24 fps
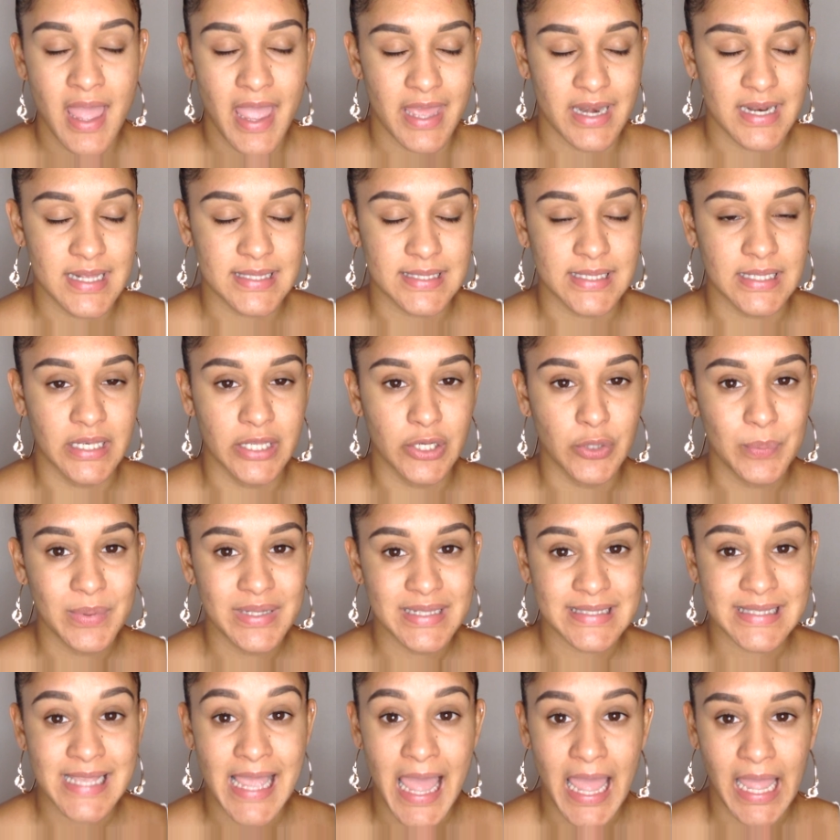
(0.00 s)
and it's a little
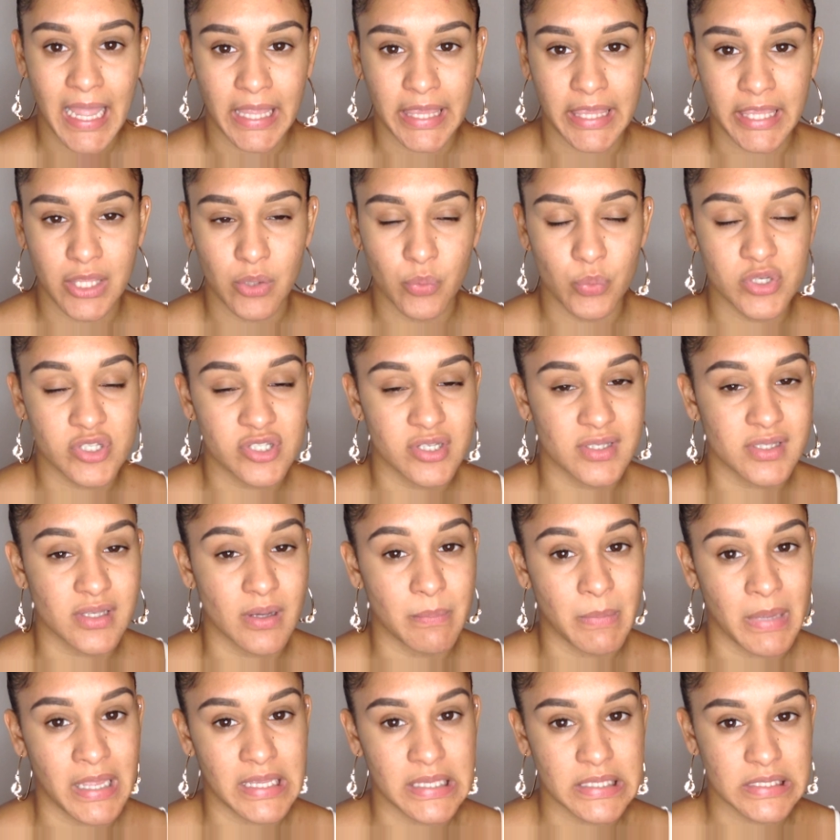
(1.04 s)
bit tacky, which is
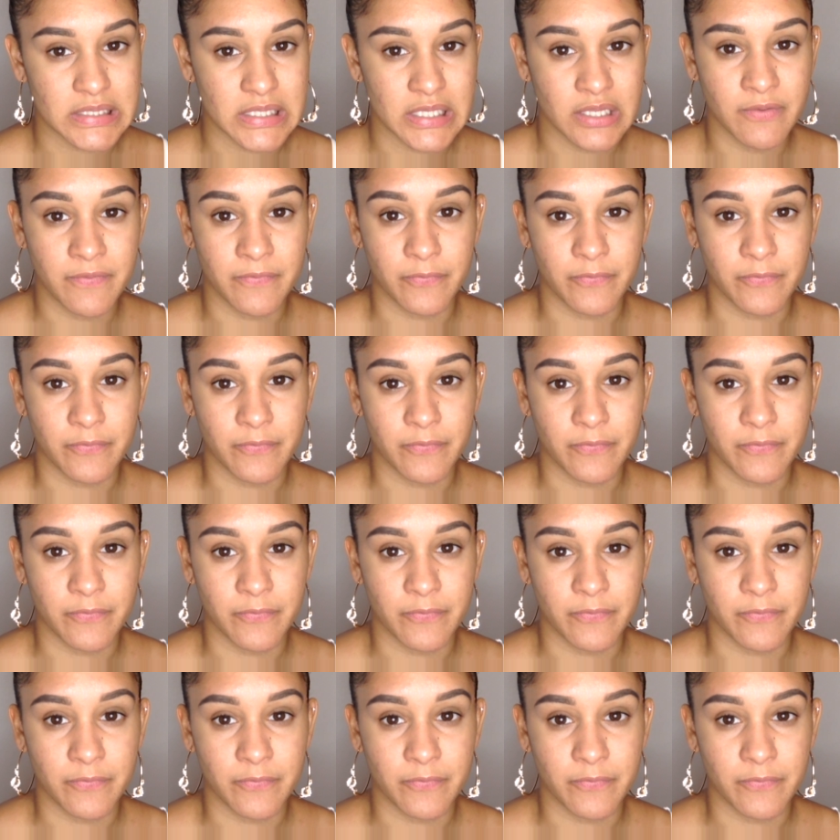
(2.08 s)
amazing